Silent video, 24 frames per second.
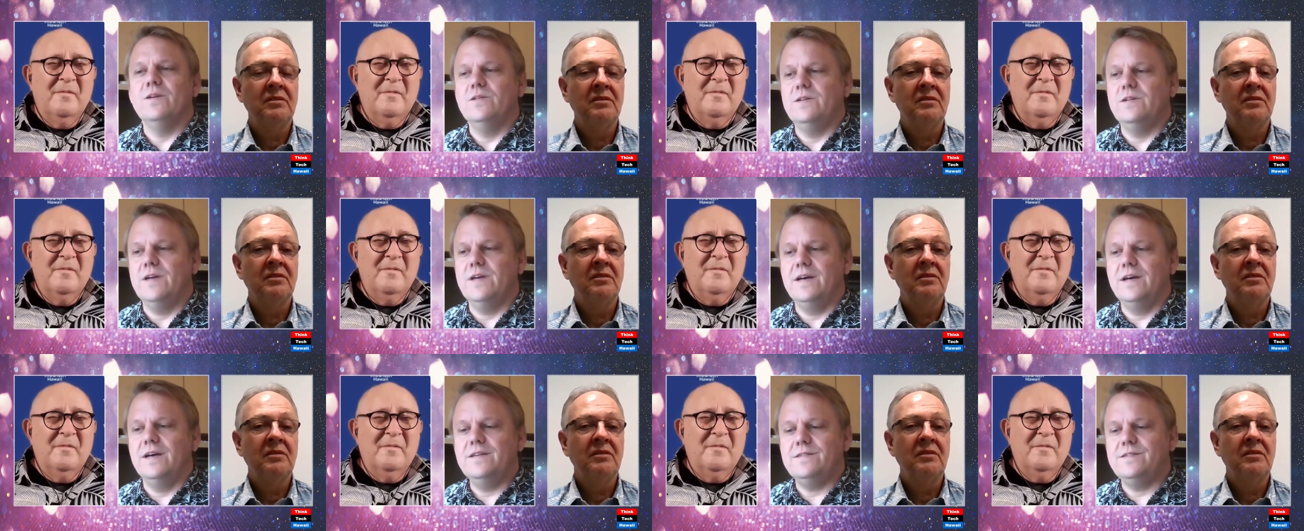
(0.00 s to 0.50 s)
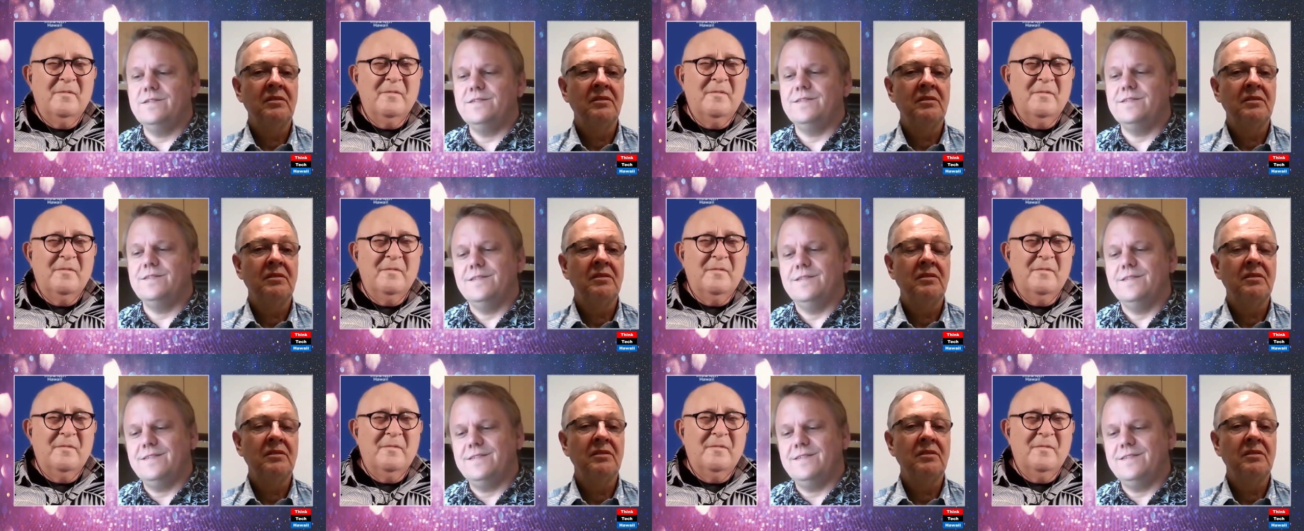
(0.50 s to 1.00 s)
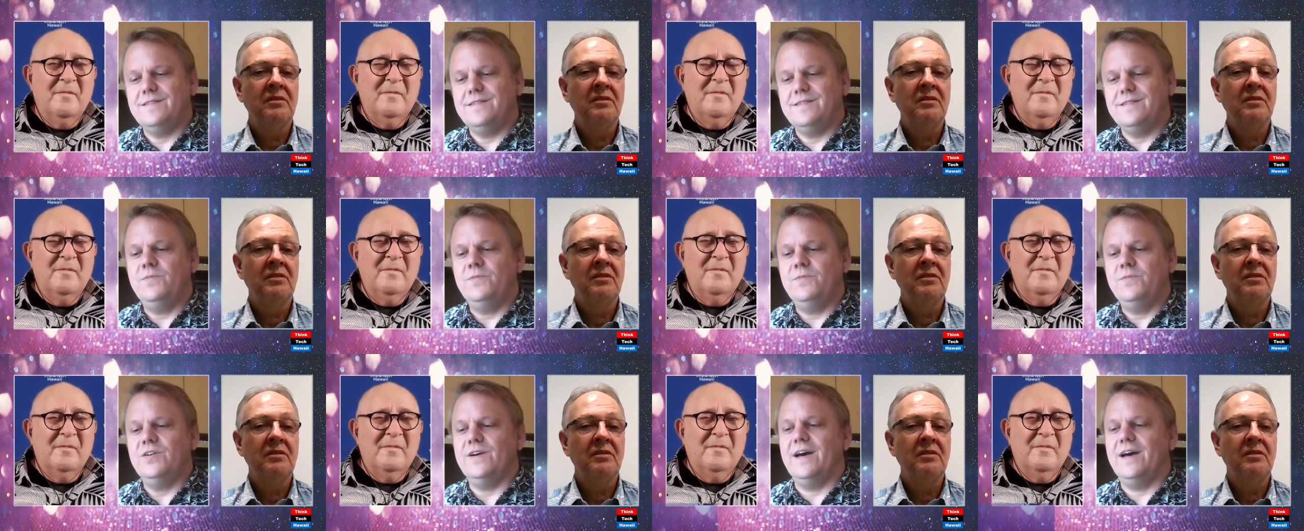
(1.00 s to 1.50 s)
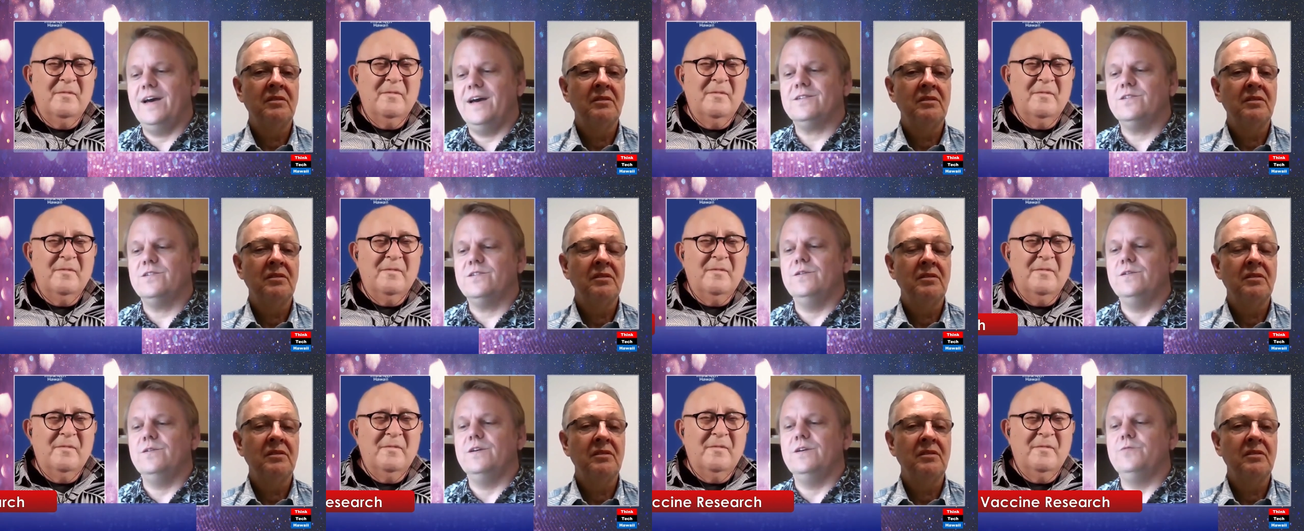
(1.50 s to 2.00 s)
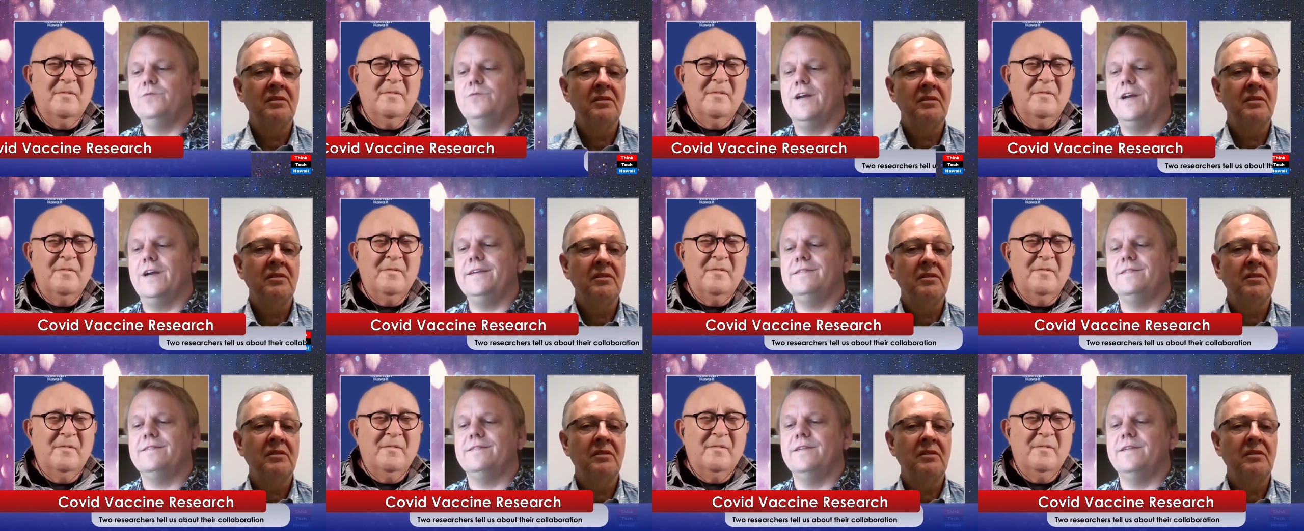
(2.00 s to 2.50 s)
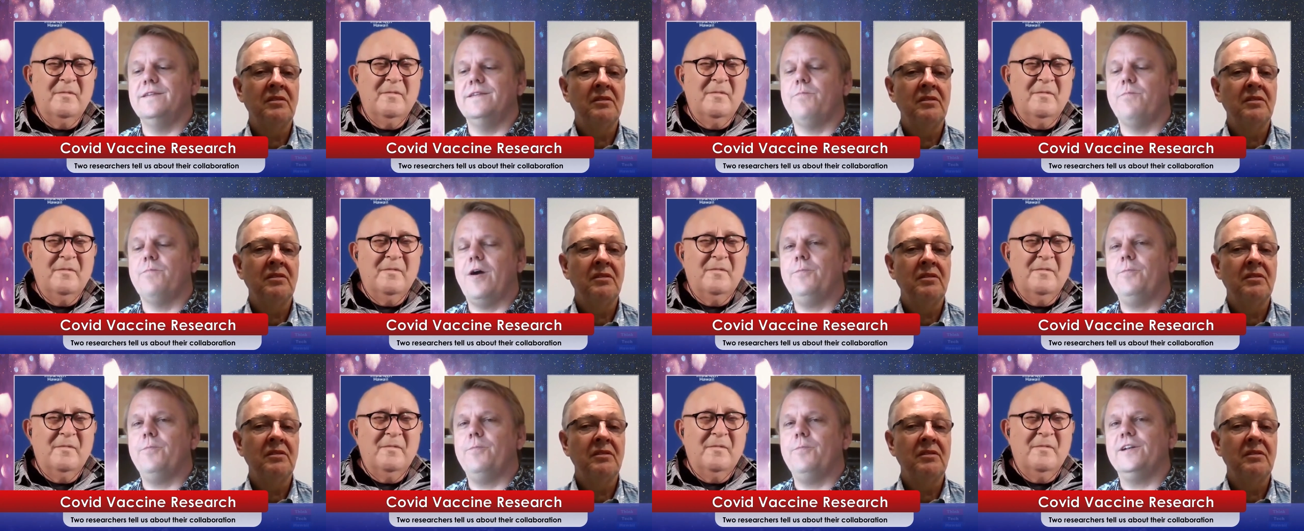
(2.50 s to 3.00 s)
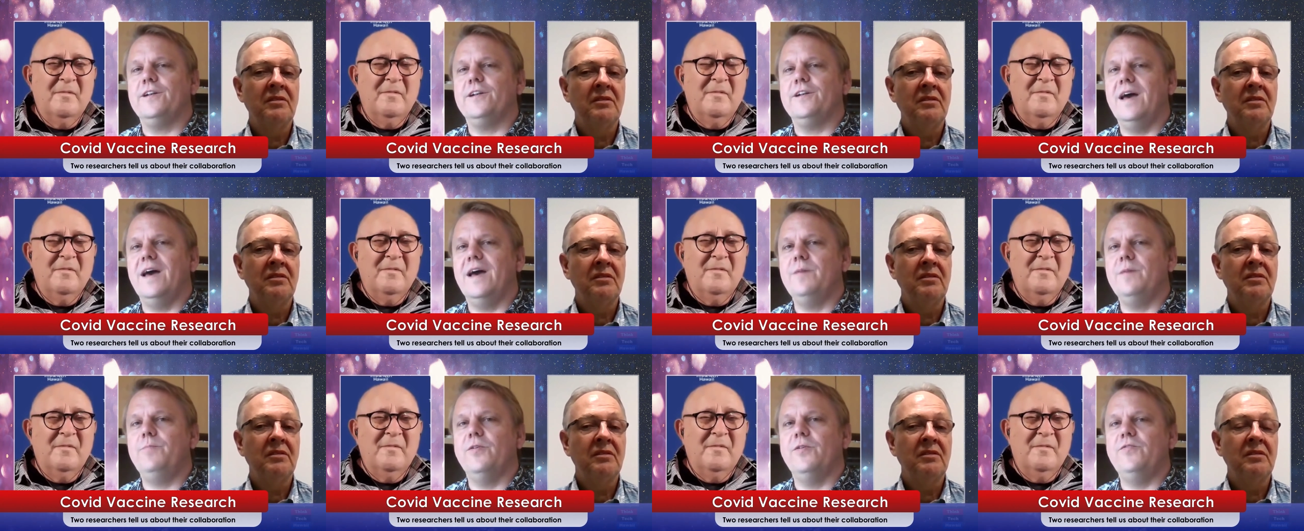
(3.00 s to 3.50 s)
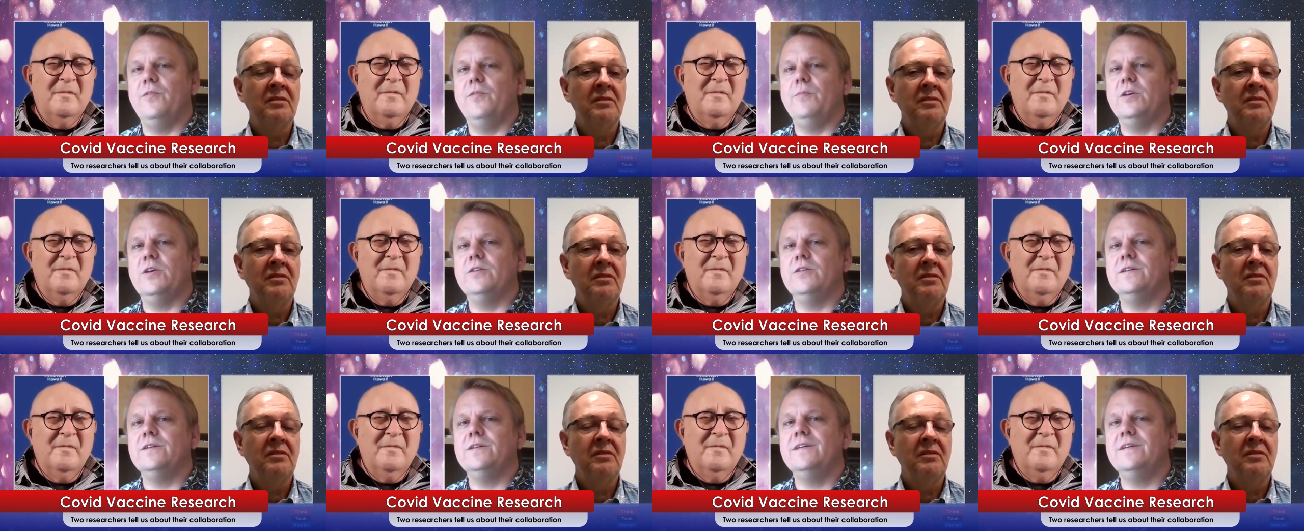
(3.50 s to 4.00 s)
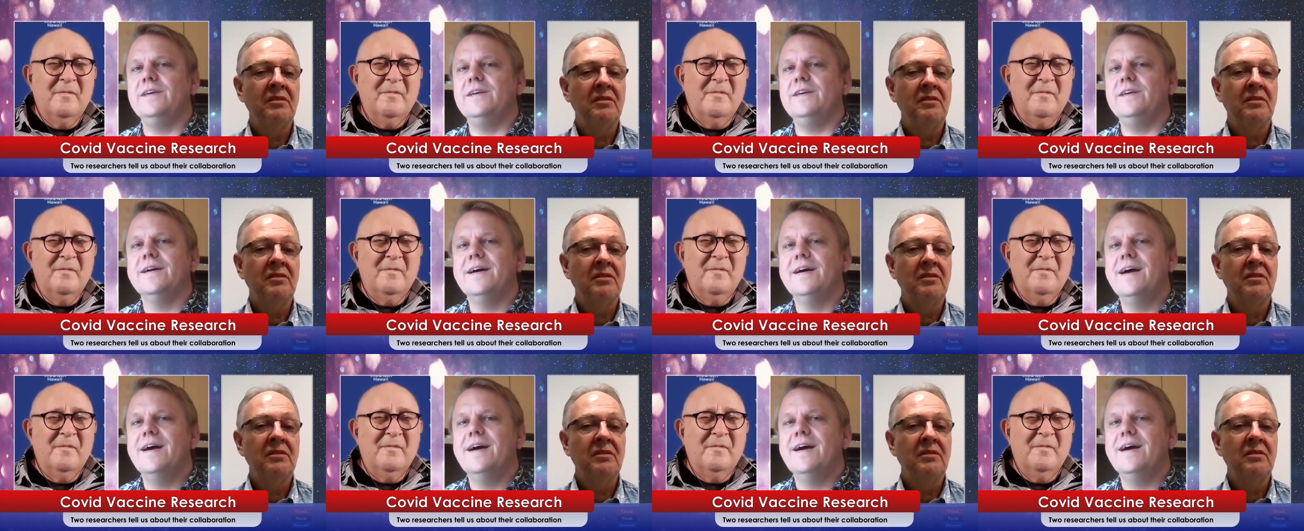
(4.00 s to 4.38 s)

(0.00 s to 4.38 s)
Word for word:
Speaker 1: does seem to actually raise the proper type of immunity.